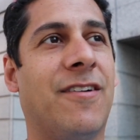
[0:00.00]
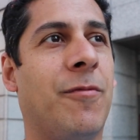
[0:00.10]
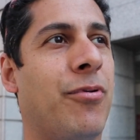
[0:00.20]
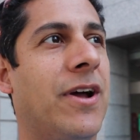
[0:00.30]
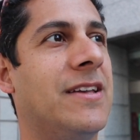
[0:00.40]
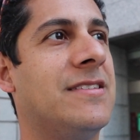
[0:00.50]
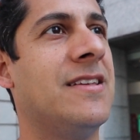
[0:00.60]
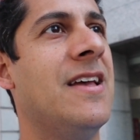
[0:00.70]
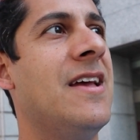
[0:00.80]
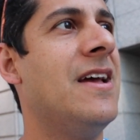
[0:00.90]
of a price.
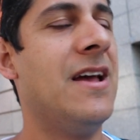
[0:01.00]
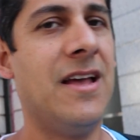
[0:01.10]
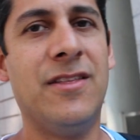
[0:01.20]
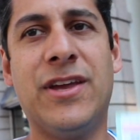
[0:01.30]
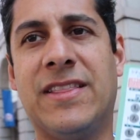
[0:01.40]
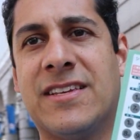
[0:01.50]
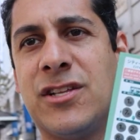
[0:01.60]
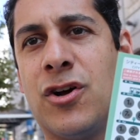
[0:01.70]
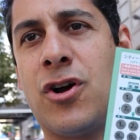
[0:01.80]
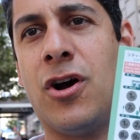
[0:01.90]
You get this
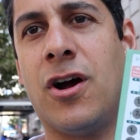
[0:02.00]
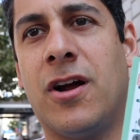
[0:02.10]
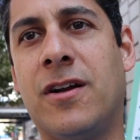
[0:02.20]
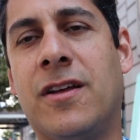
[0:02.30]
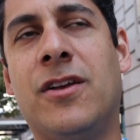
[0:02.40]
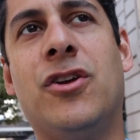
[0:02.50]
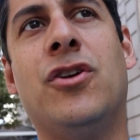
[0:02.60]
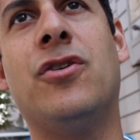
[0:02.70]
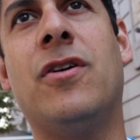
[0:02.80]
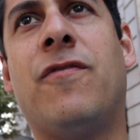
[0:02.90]
little card
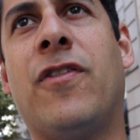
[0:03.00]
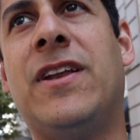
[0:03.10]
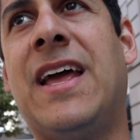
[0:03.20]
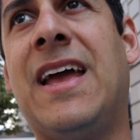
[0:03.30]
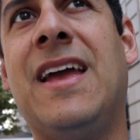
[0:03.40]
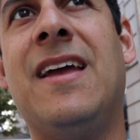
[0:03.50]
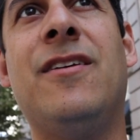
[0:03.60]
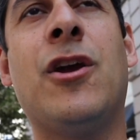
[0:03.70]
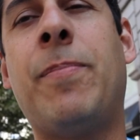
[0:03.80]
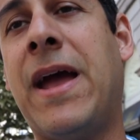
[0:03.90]
for the day.
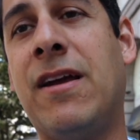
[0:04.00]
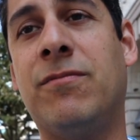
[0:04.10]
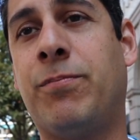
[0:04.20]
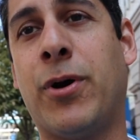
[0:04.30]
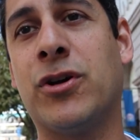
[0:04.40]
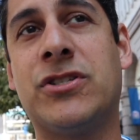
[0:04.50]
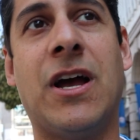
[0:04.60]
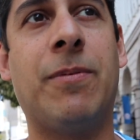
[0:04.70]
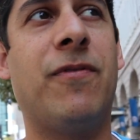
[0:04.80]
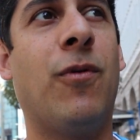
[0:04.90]
You pay per
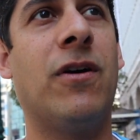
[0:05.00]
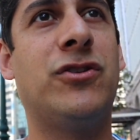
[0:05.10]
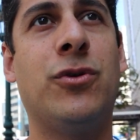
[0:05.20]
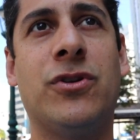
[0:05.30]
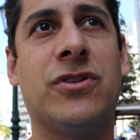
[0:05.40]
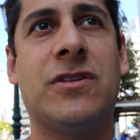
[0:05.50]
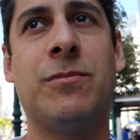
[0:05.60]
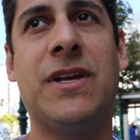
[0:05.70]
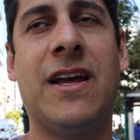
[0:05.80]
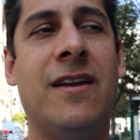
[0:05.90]
stop if you want 200
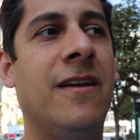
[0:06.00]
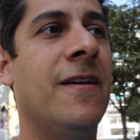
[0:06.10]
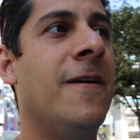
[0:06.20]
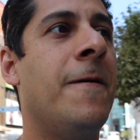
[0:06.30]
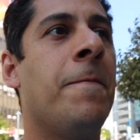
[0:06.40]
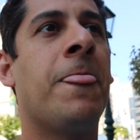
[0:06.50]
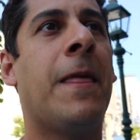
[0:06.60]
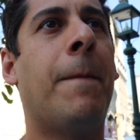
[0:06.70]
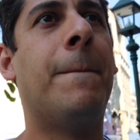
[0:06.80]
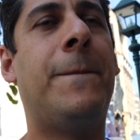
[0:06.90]
some yen,
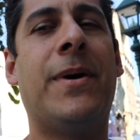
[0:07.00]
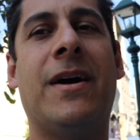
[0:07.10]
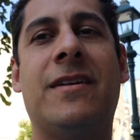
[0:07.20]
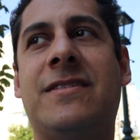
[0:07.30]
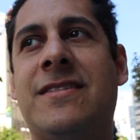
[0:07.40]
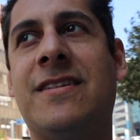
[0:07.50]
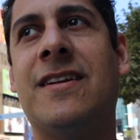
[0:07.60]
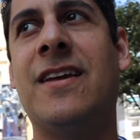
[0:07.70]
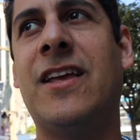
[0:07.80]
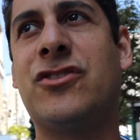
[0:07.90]
but
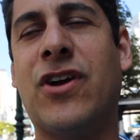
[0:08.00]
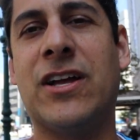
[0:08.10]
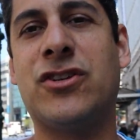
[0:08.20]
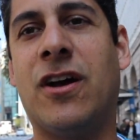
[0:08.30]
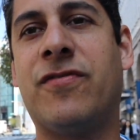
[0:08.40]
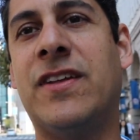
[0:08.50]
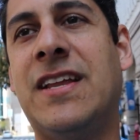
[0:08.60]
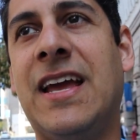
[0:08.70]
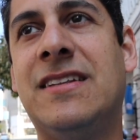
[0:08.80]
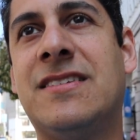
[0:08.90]
they scratch off the
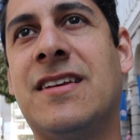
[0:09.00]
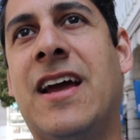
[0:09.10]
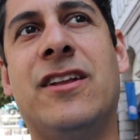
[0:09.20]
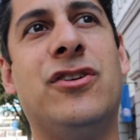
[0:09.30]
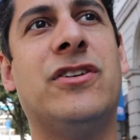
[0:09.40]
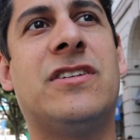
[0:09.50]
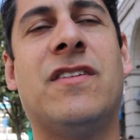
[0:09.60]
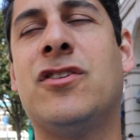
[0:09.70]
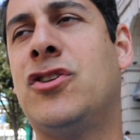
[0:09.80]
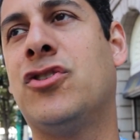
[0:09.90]
date and you just
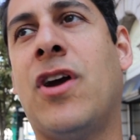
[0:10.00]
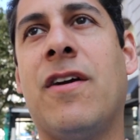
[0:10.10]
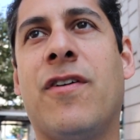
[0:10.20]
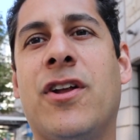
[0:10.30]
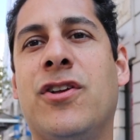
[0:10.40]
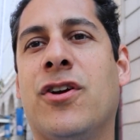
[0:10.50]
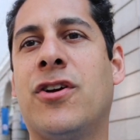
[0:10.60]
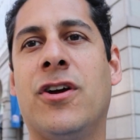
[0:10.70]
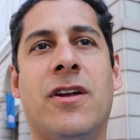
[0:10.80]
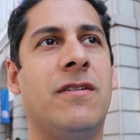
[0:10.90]
give this to the driver and you're
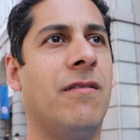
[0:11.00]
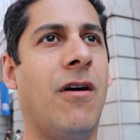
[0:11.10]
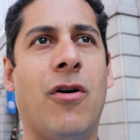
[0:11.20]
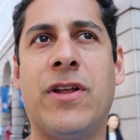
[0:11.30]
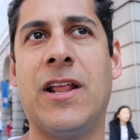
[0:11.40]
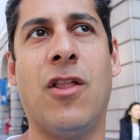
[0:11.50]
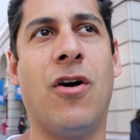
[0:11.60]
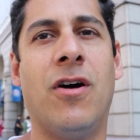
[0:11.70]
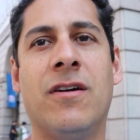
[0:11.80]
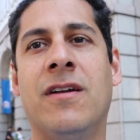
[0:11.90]
good all day
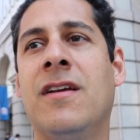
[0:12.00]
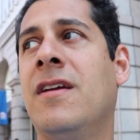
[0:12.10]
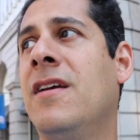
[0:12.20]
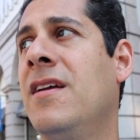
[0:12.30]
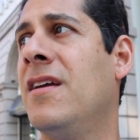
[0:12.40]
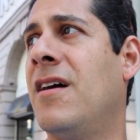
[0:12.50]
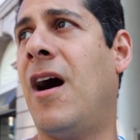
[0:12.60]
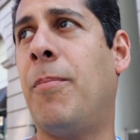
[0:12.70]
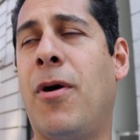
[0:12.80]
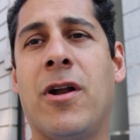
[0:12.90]
long.
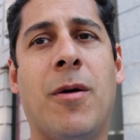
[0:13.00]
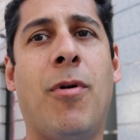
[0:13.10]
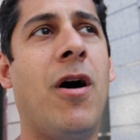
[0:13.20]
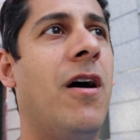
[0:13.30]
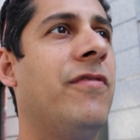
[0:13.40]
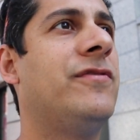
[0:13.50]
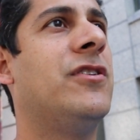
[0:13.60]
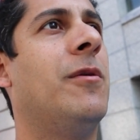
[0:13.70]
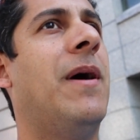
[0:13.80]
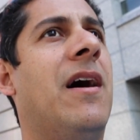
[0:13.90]
Hop on, hop off
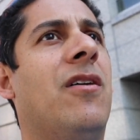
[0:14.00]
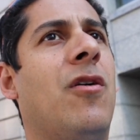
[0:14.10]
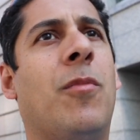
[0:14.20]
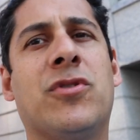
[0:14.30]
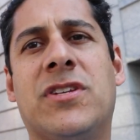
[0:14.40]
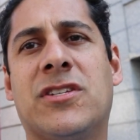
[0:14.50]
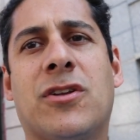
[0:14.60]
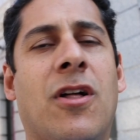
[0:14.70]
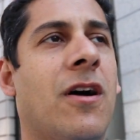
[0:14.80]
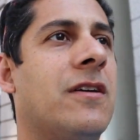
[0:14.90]
to about almost 6
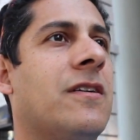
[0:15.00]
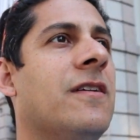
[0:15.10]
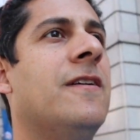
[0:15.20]
o'clock.